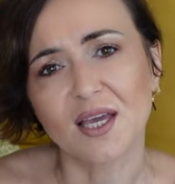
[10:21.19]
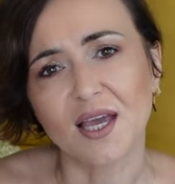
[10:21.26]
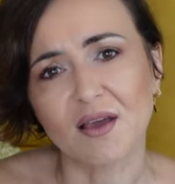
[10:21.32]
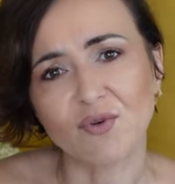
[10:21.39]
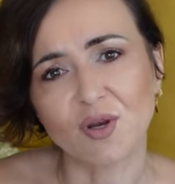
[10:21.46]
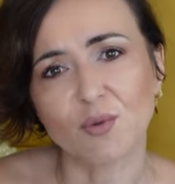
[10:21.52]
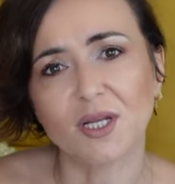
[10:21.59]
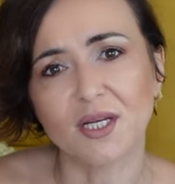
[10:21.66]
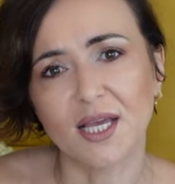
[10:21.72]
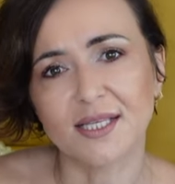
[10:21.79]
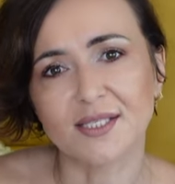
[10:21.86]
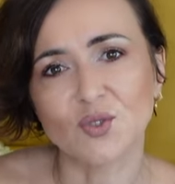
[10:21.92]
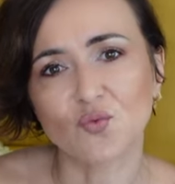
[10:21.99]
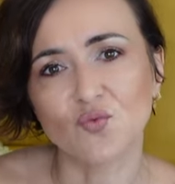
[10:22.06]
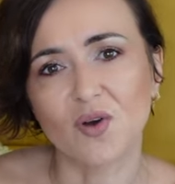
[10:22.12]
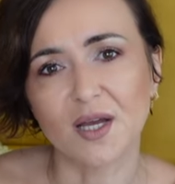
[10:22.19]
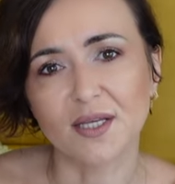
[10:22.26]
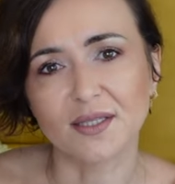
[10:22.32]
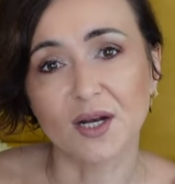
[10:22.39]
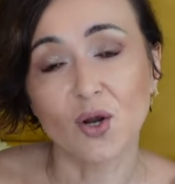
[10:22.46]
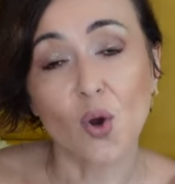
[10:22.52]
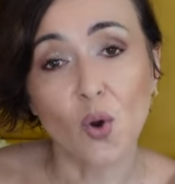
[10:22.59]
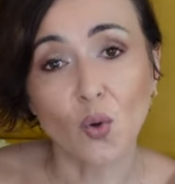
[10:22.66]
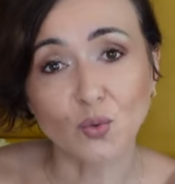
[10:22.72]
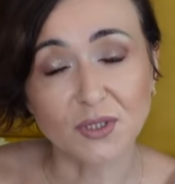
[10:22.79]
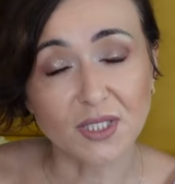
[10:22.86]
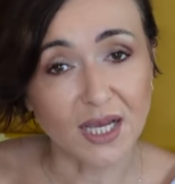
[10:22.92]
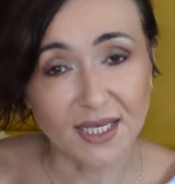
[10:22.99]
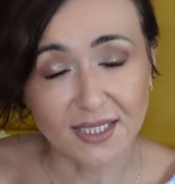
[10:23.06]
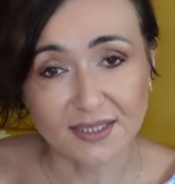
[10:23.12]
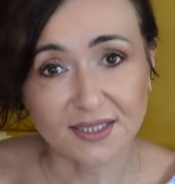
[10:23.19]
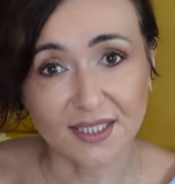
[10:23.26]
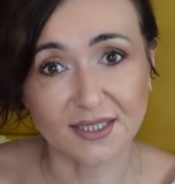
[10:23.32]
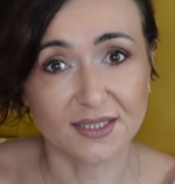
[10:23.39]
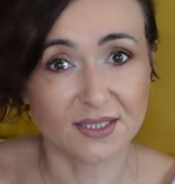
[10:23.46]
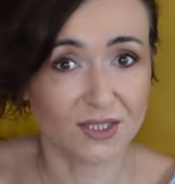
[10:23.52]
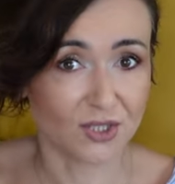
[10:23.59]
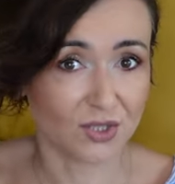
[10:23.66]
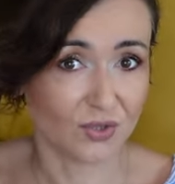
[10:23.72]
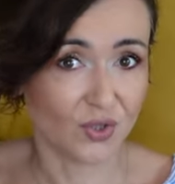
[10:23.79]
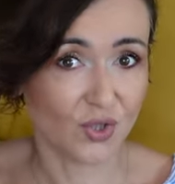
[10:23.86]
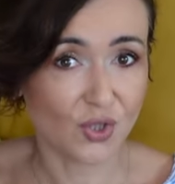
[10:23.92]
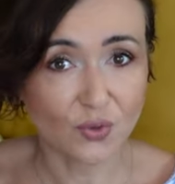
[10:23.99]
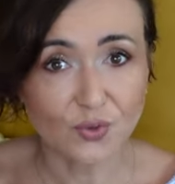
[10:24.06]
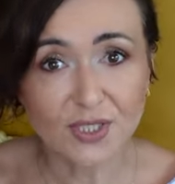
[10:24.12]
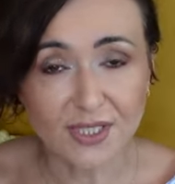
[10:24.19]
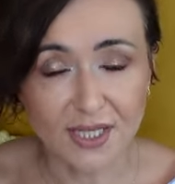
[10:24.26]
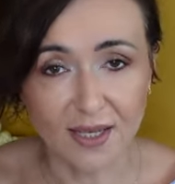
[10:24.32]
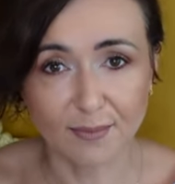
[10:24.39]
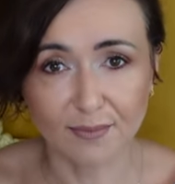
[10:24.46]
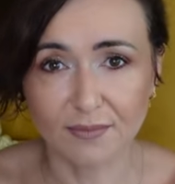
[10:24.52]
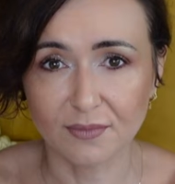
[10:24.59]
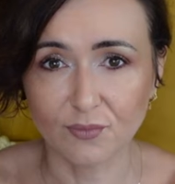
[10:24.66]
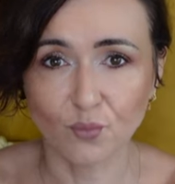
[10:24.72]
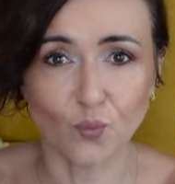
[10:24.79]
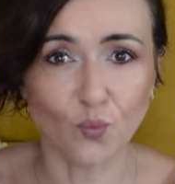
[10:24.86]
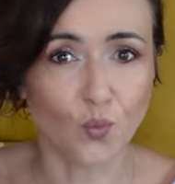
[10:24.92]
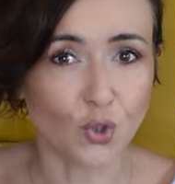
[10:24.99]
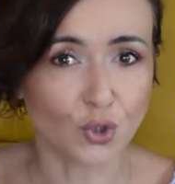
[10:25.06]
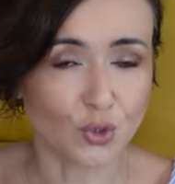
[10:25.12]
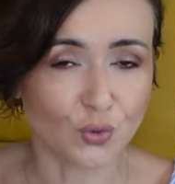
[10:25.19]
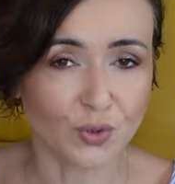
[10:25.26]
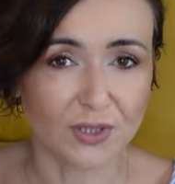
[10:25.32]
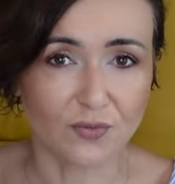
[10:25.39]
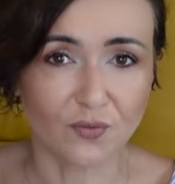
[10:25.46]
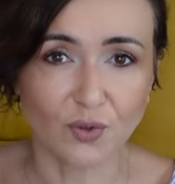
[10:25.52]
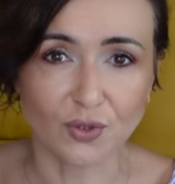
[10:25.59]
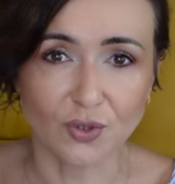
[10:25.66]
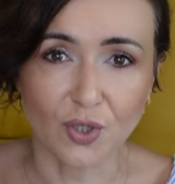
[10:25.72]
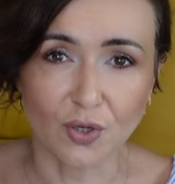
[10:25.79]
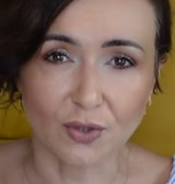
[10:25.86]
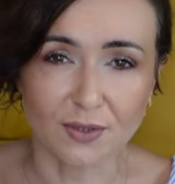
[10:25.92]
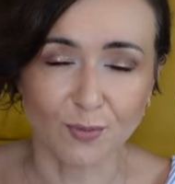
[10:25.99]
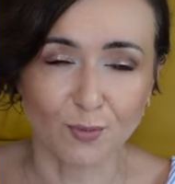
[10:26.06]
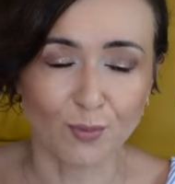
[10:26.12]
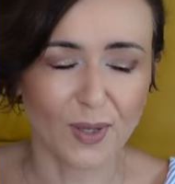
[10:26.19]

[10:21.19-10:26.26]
Everyone has to find their own diet that suits them what you eat, what not.